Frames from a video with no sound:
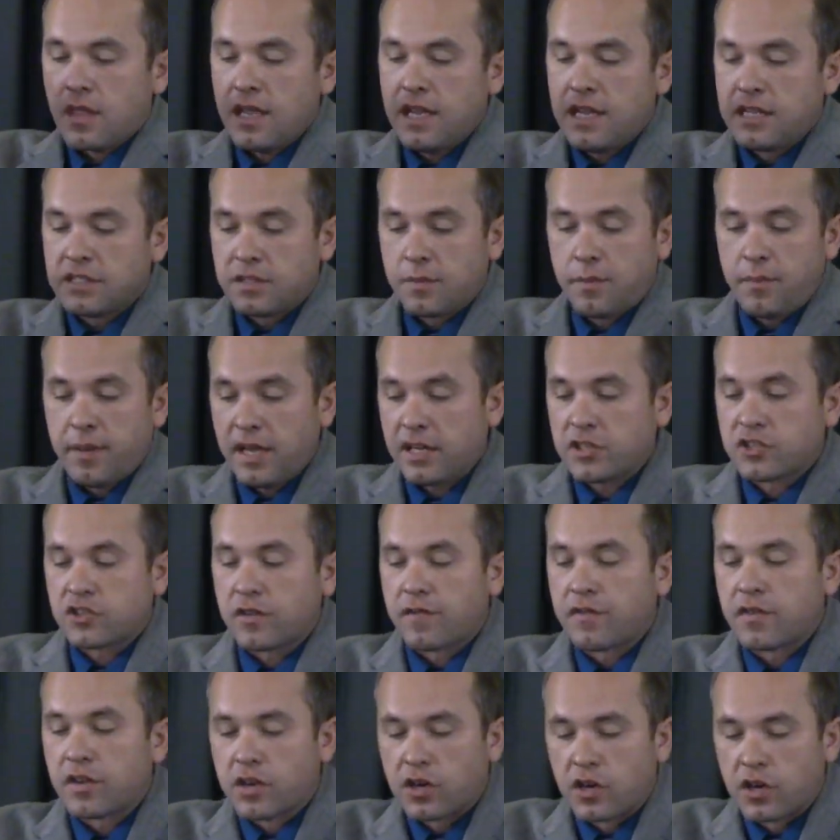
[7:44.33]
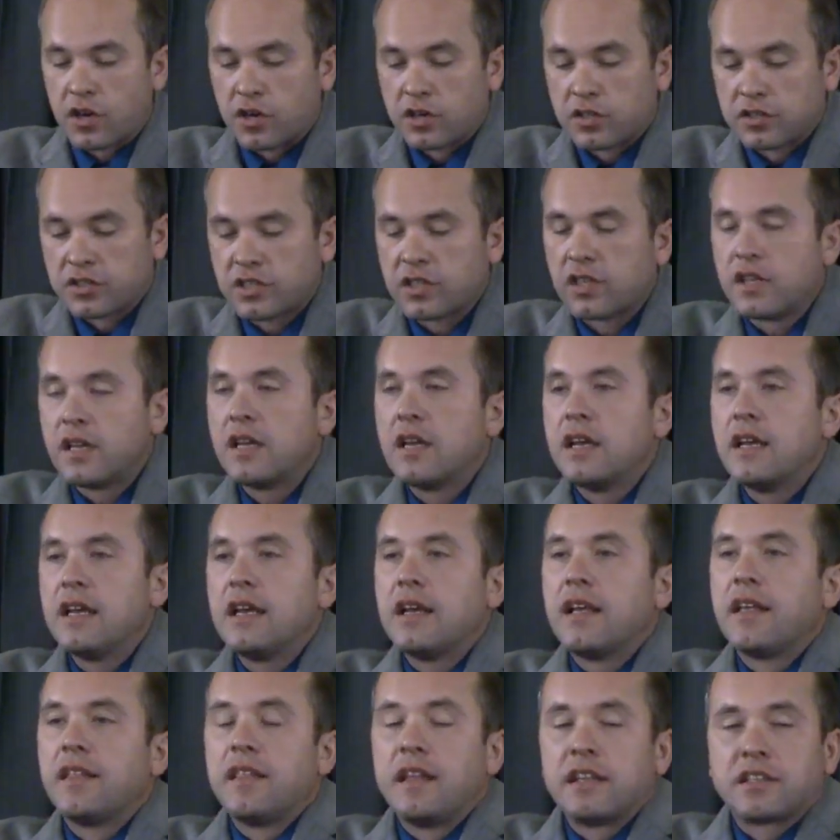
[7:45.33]
it's a picture of the curse
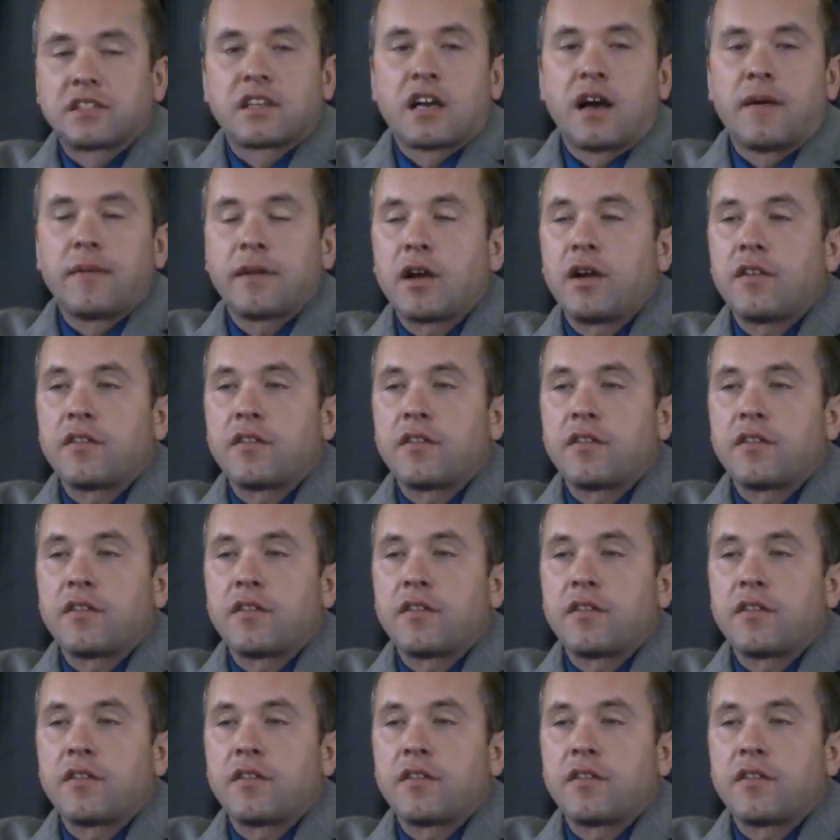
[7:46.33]
that's coming